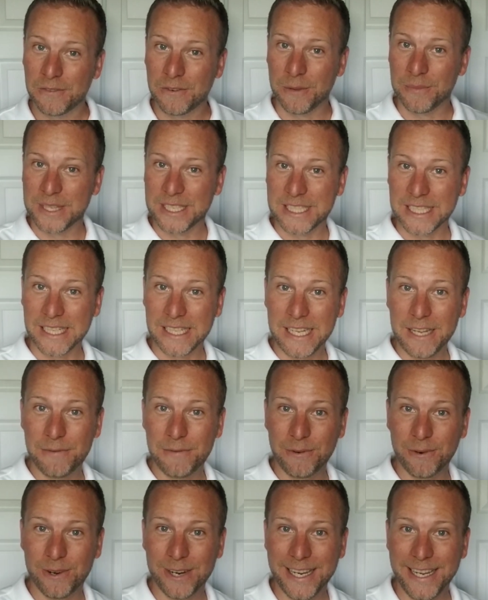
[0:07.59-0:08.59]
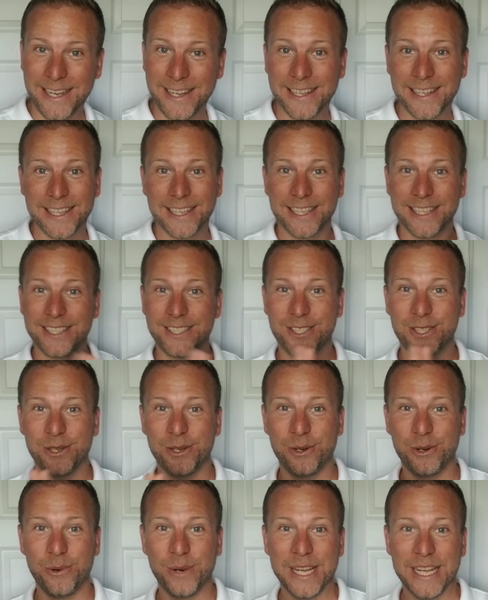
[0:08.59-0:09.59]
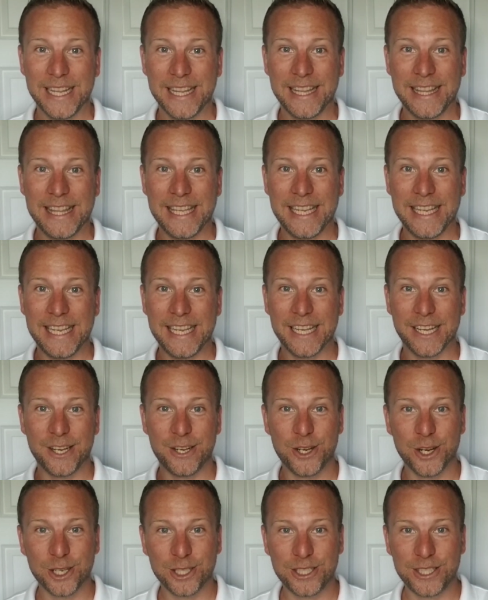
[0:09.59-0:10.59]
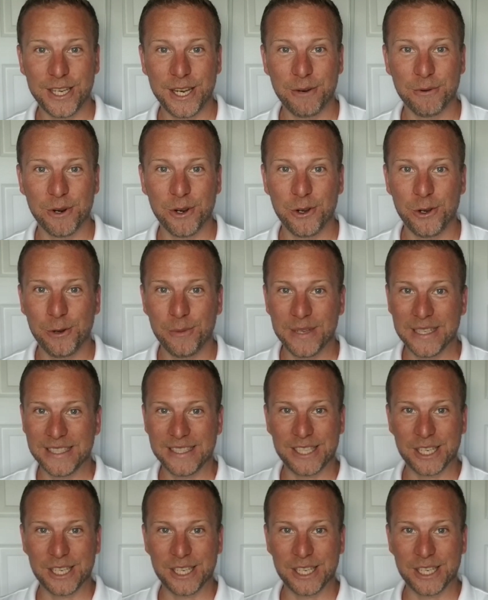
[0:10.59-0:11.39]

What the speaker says: From the delivery, to the nursing room,